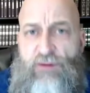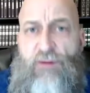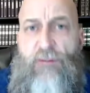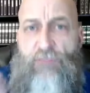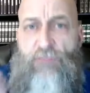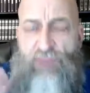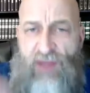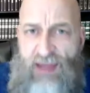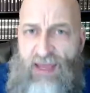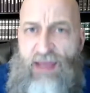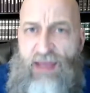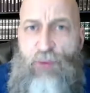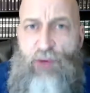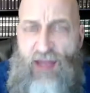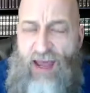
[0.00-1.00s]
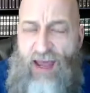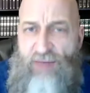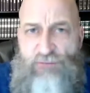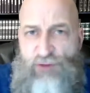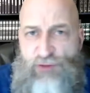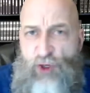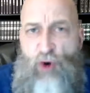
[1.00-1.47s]
that he would have
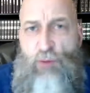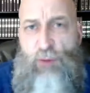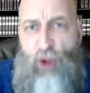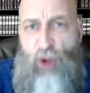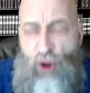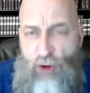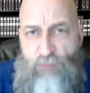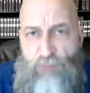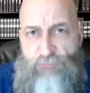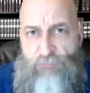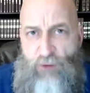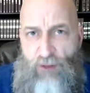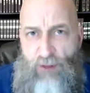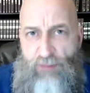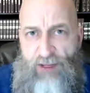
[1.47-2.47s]
Job learn from it.